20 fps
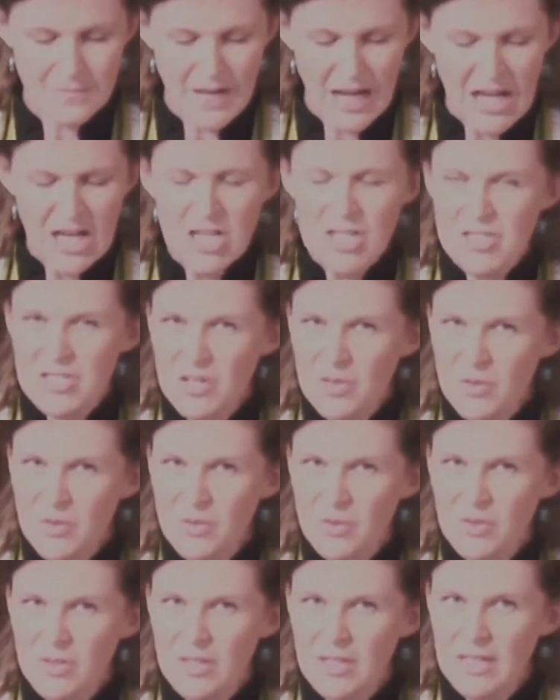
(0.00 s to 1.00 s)

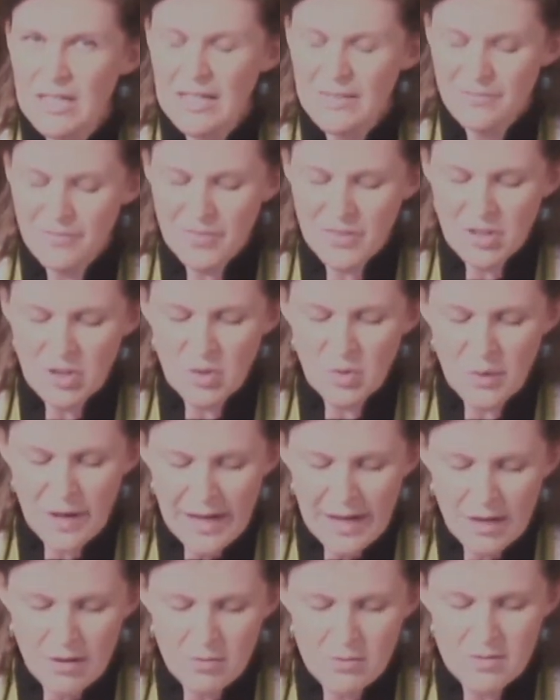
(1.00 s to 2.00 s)
So if the
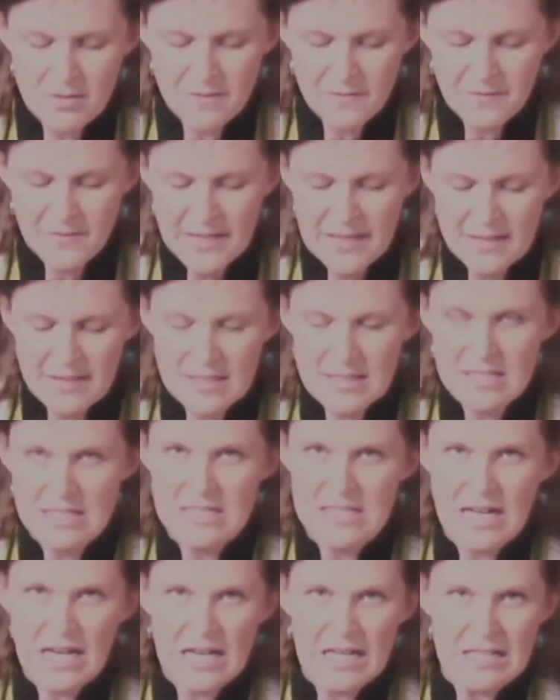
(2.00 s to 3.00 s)
ground
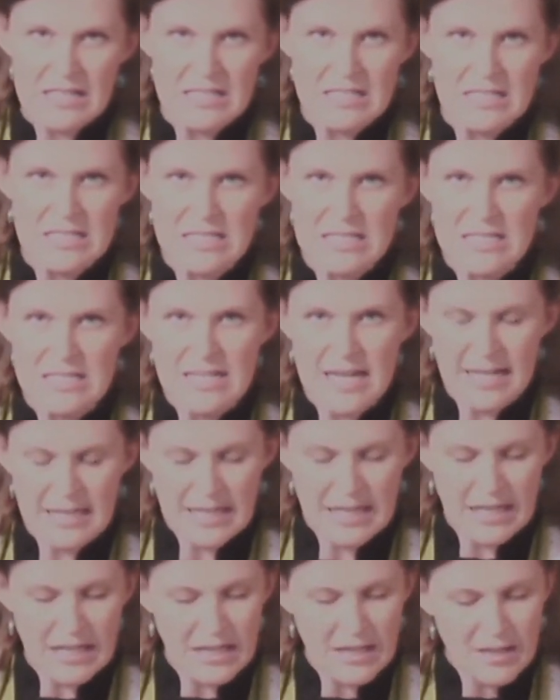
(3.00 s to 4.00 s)
feels
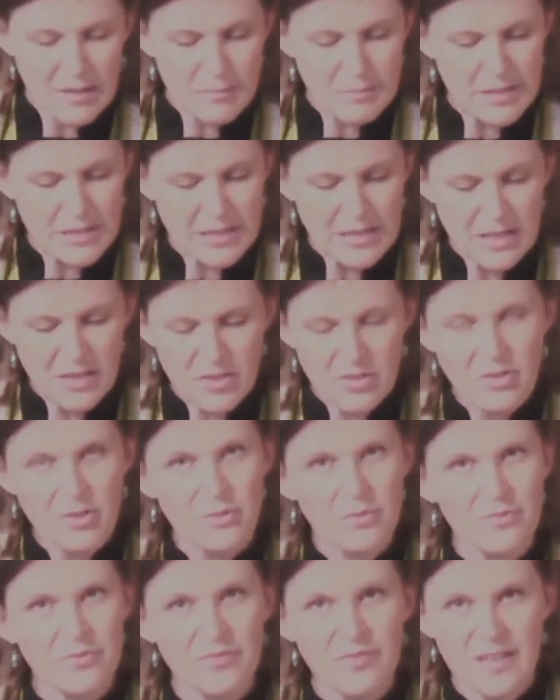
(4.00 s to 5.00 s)
unsteady beneath
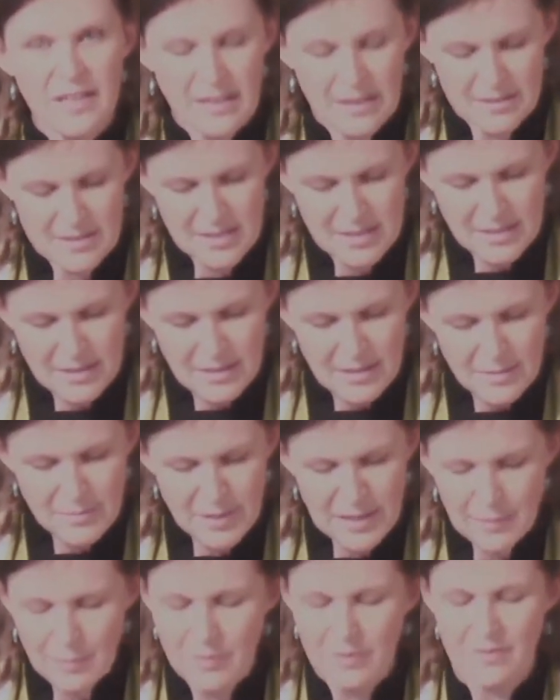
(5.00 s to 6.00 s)
your feet,
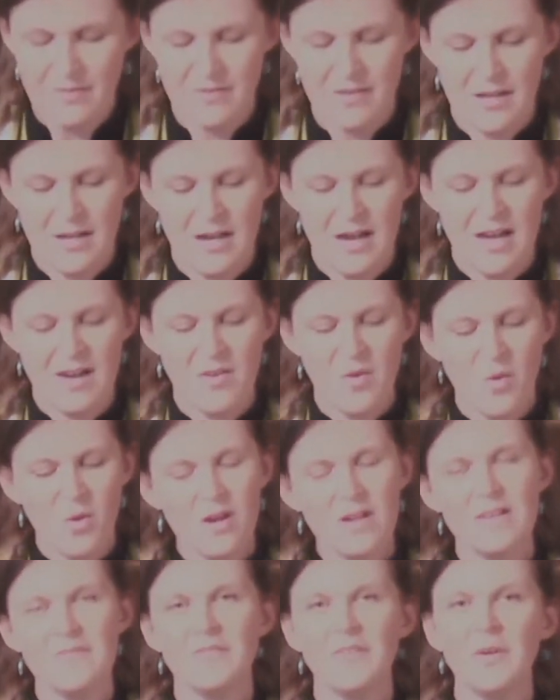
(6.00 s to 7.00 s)
people of God,
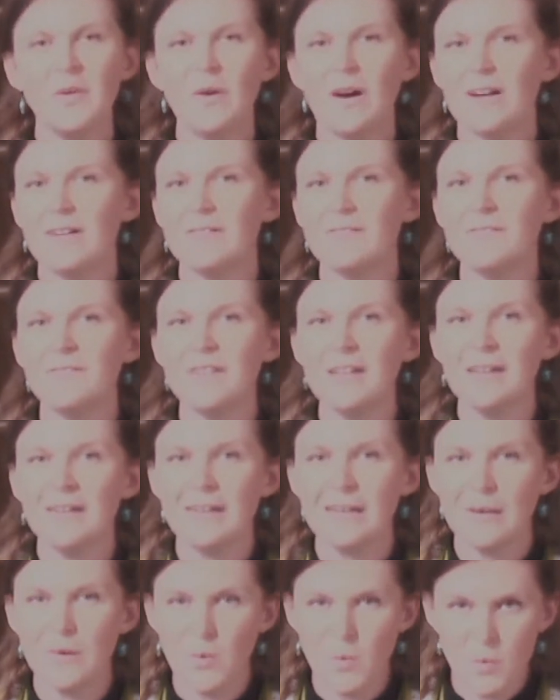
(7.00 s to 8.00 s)
or if you are
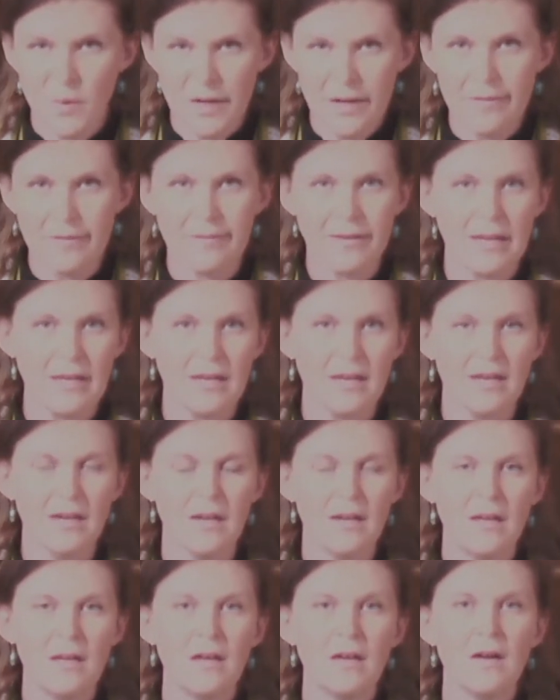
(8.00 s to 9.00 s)
feeling weary
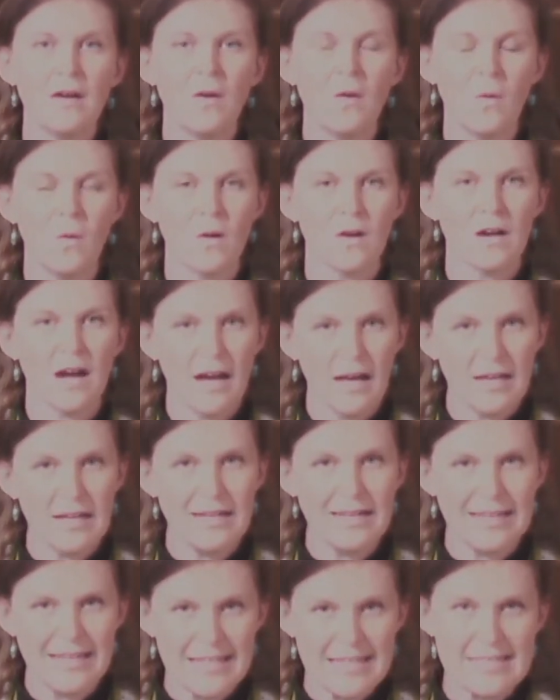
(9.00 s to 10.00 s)
or
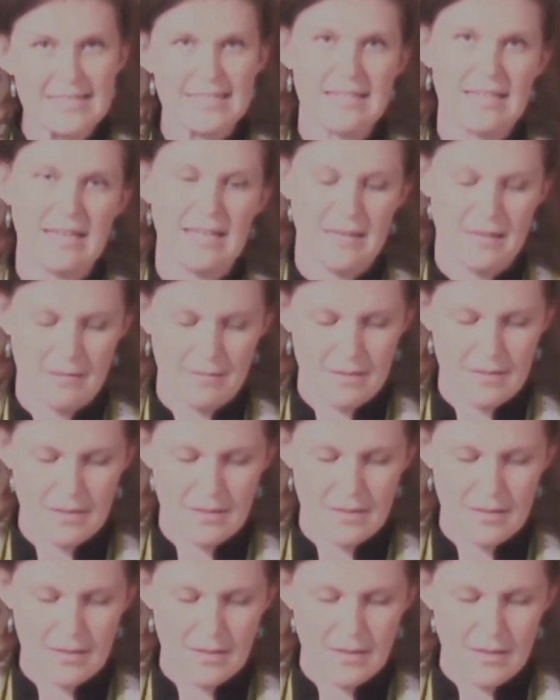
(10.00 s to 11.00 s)
uneasy,
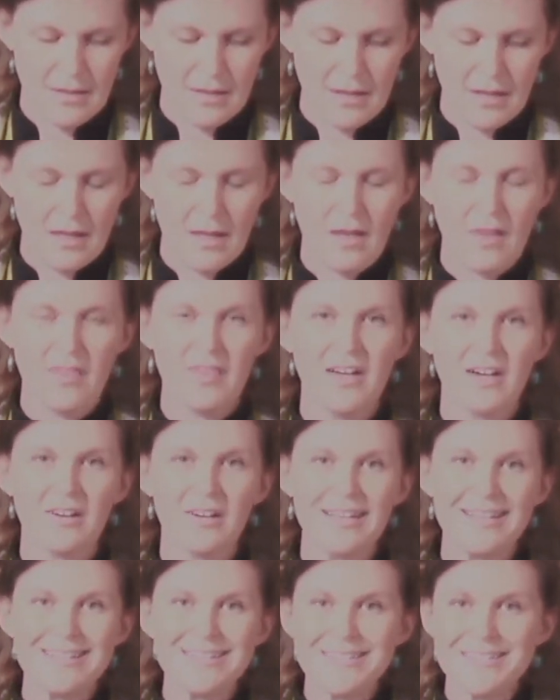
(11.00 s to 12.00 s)
there
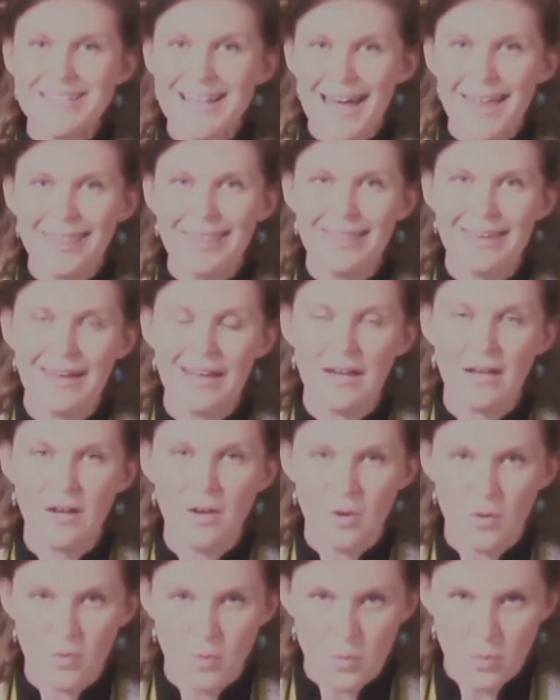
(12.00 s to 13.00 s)
is
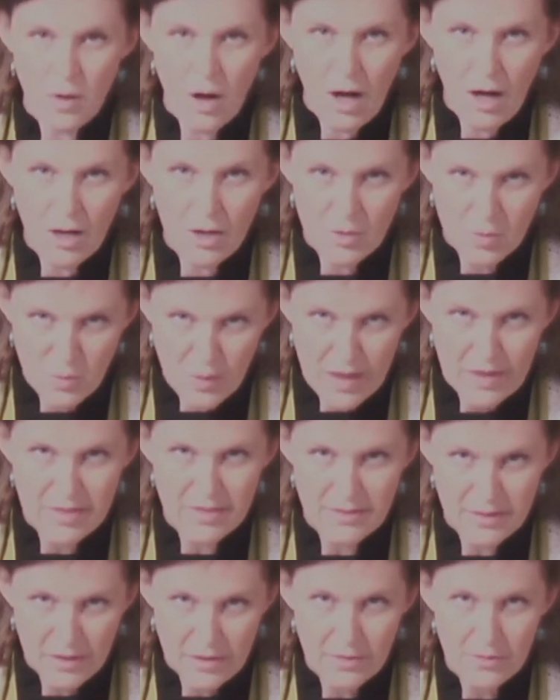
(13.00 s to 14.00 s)
nothing wrong
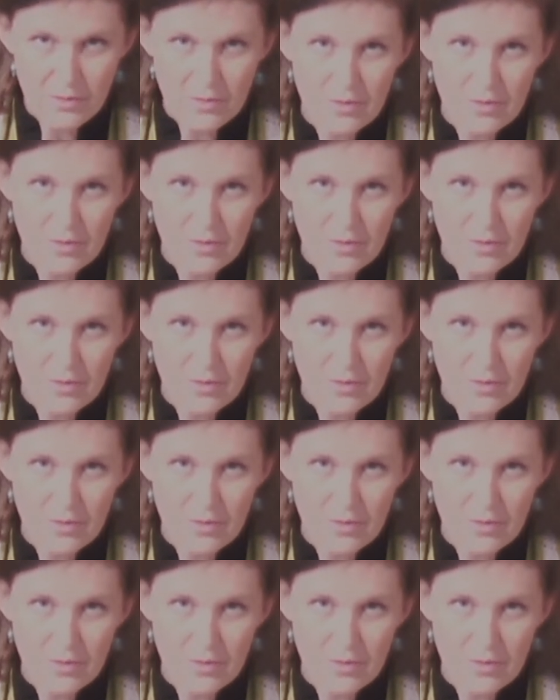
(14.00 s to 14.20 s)
with you.